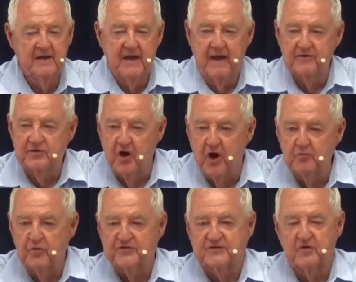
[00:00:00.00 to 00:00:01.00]
and God
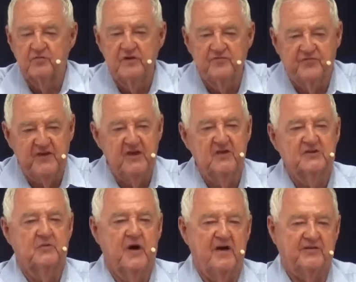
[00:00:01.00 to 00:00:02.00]
wants to reveal
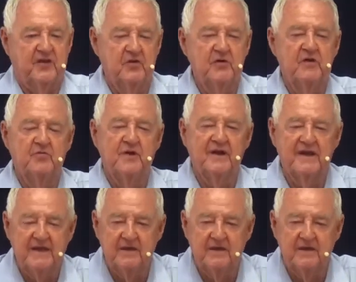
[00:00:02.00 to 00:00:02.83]
to us who He really